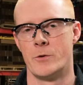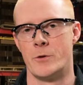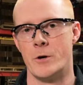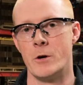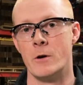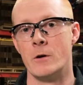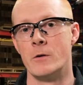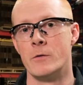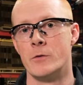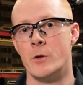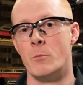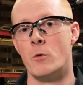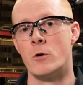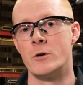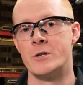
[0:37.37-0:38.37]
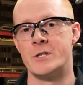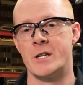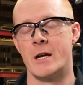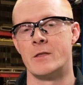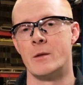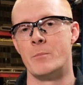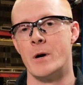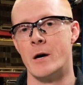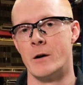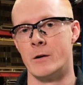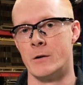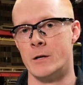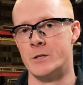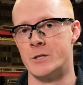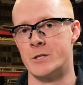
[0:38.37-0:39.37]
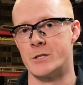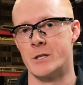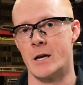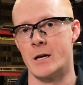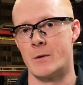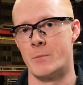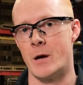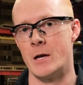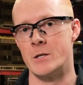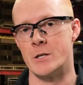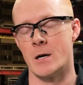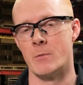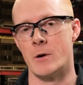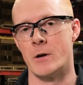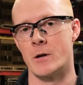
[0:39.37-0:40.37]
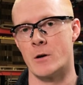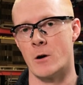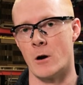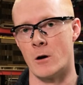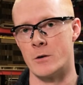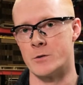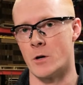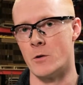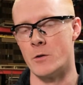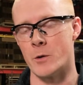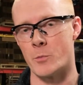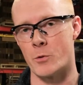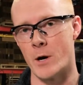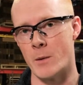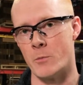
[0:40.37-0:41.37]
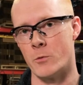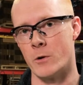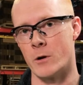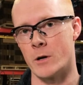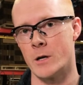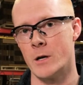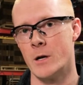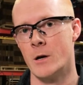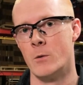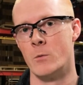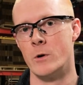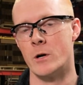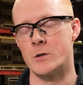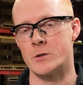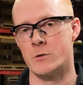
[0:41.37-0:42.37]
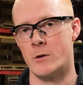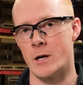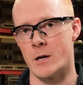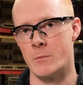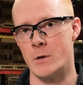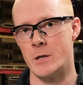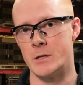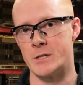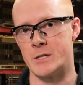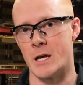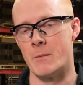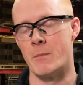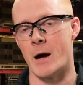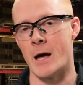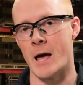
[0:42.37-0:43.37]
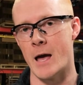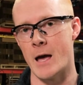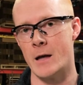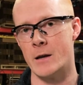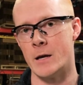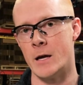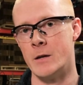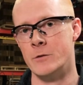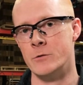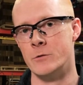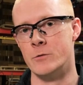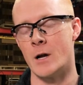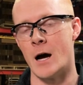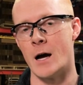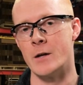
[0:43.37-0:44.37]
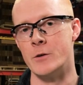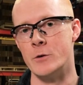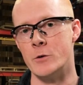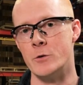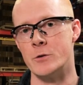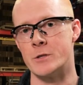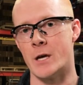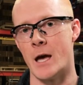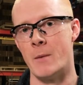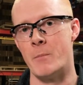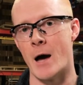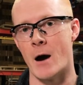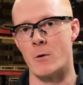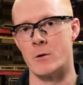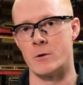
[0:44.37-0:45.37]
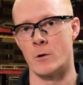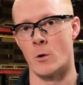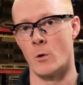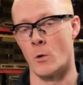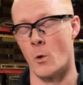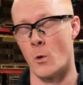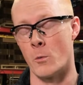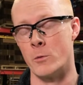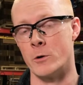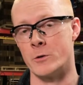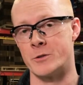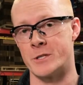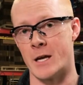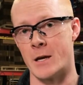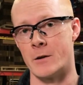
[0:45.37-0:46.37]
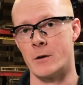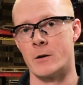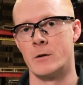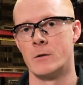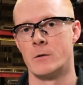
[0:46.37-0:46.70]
Third, the more you sand the better. It's just like a paint job on a car, it's all in the prep work. We also recommend to sand by hand and do not use a power or orbital sander.